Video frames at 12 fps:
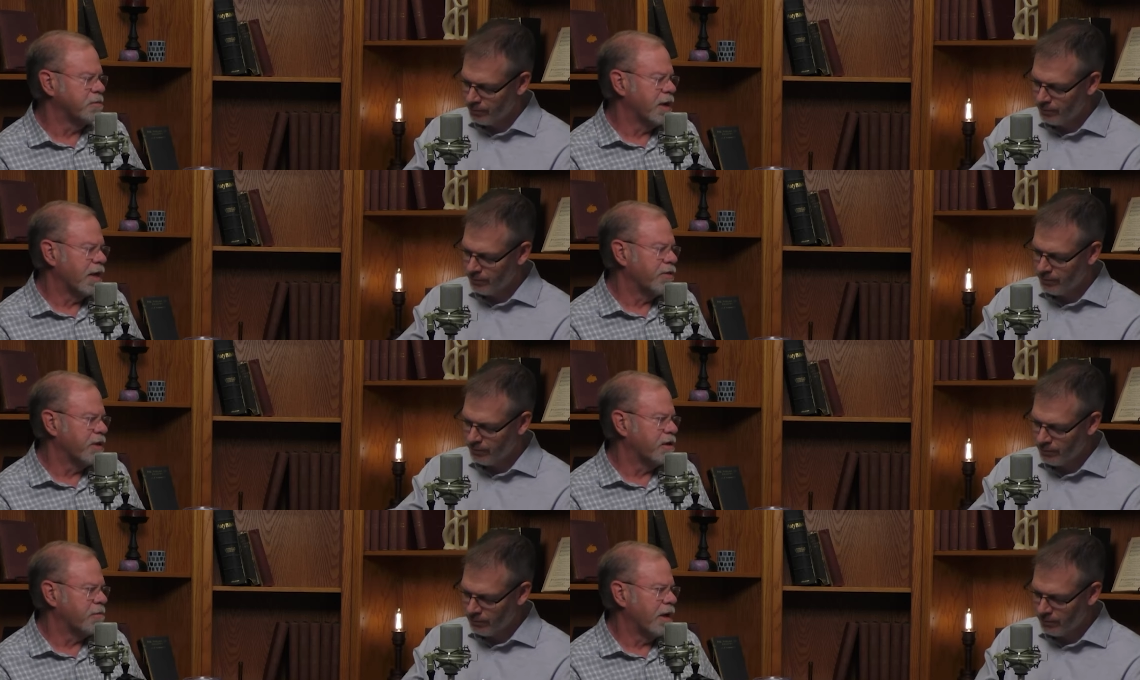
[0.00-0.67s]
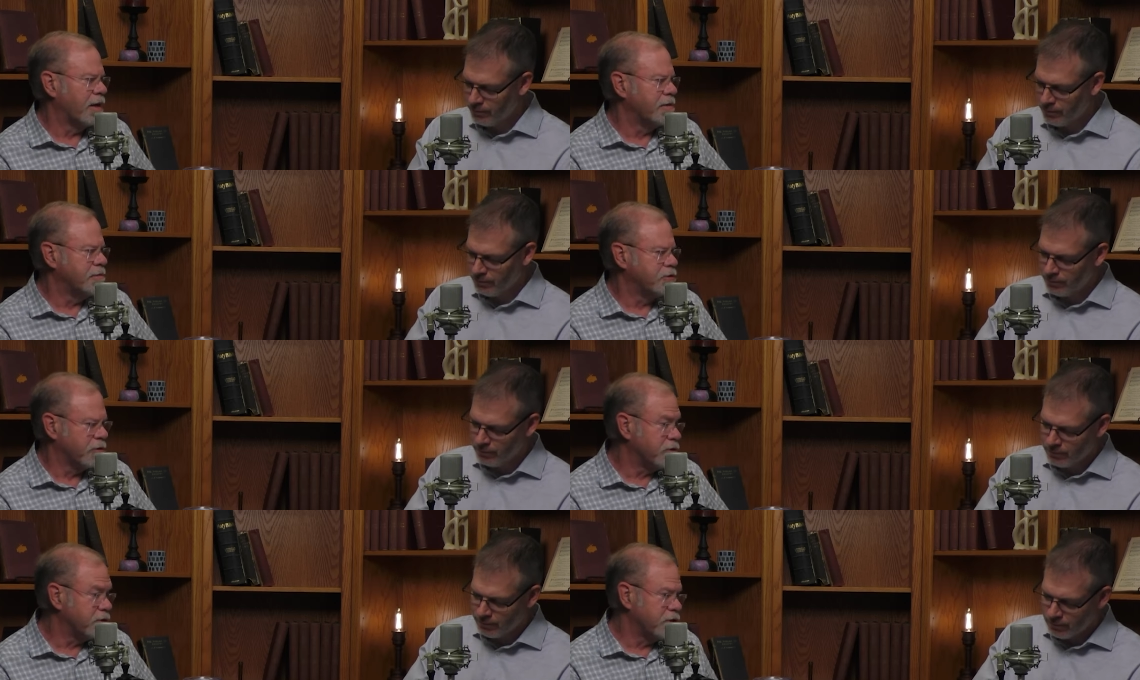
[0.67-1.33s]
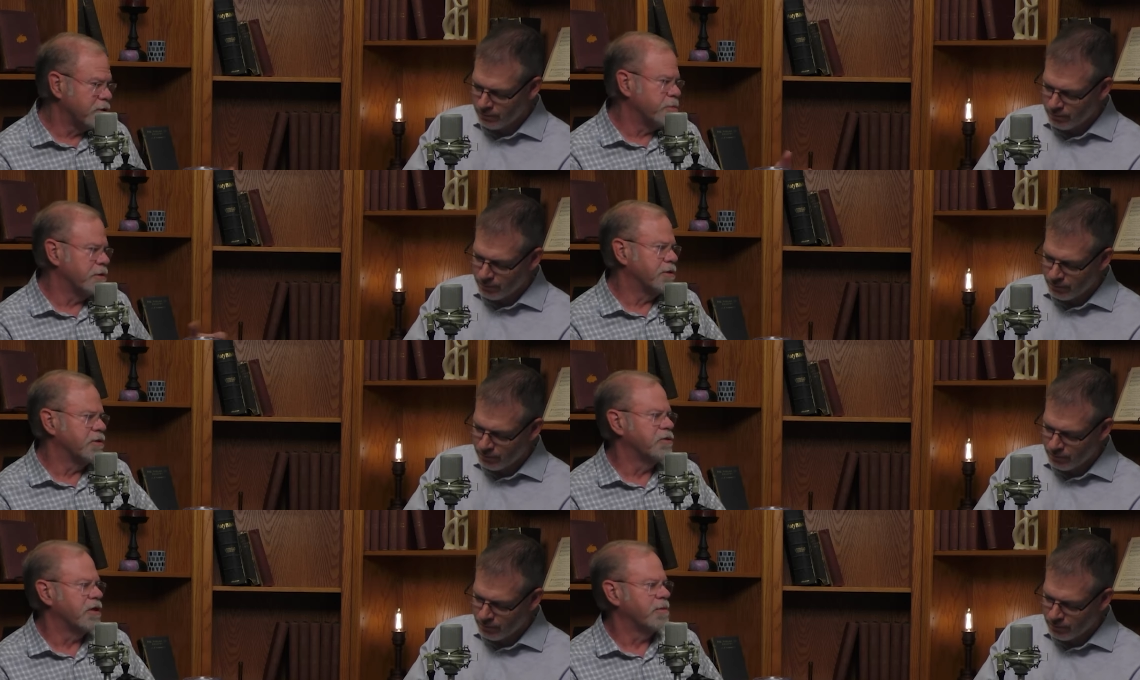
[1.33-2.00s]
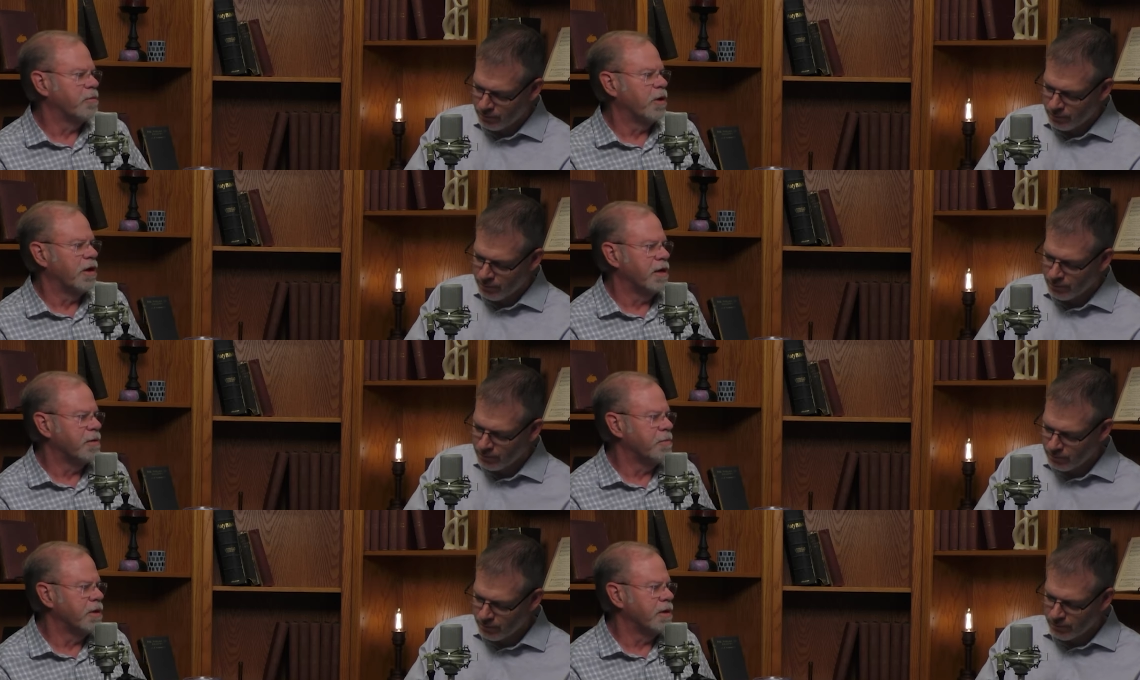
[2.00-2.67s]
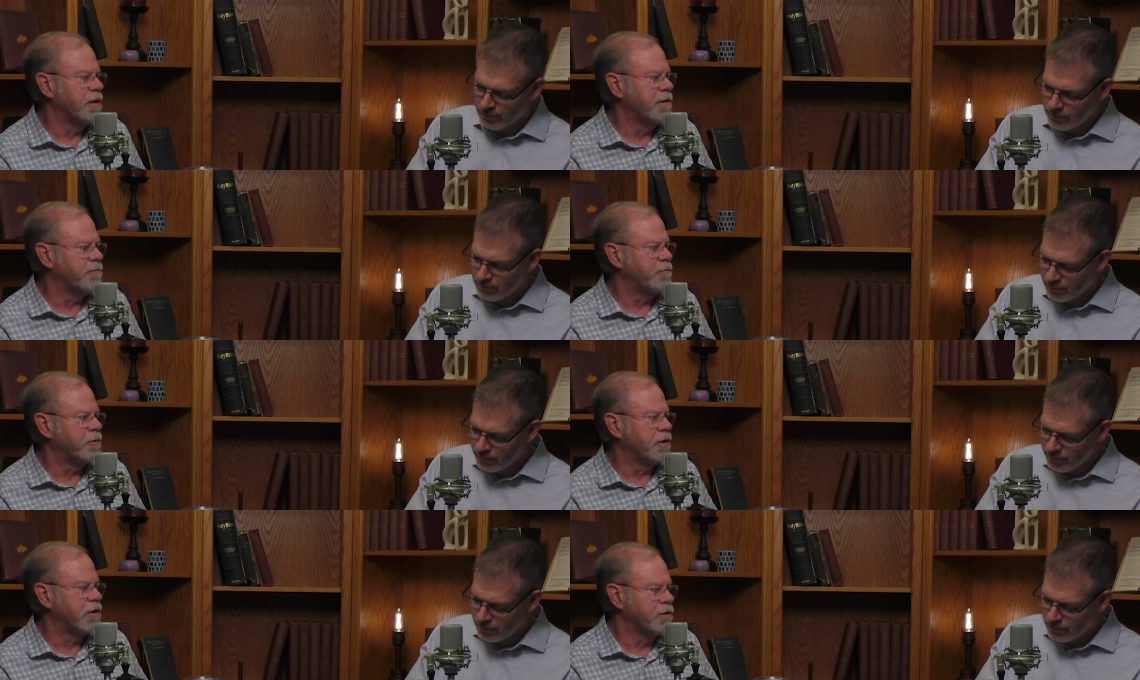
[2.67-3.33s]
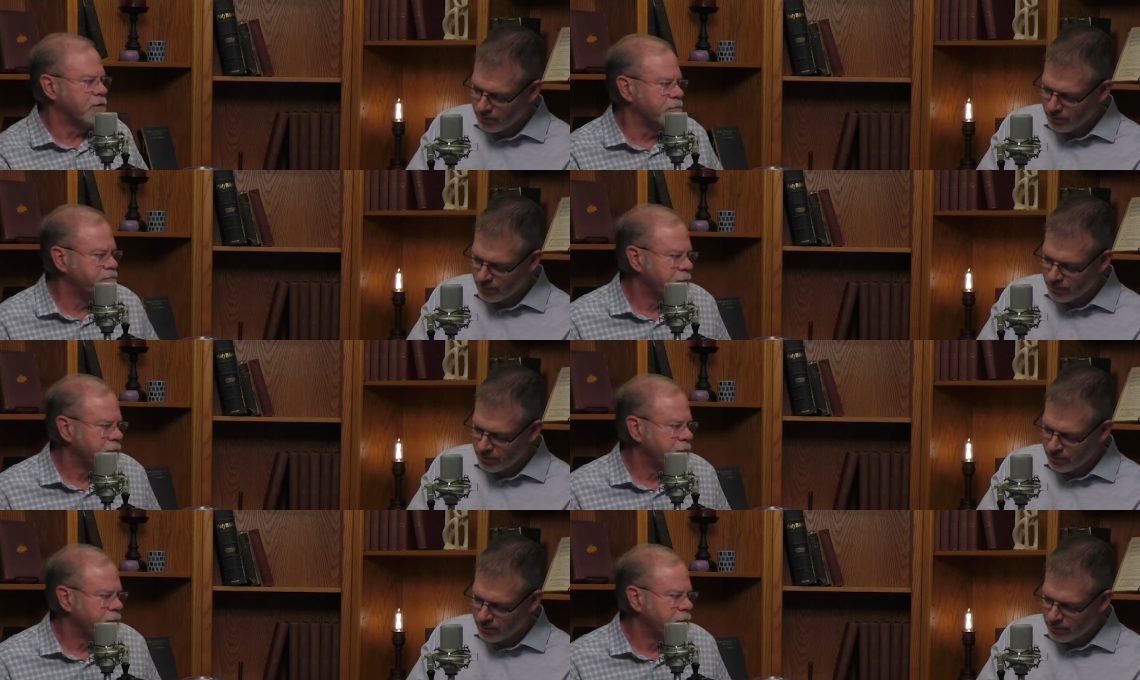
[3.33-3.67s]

Speaker 1: but I think about church discipline the same way. But if we go to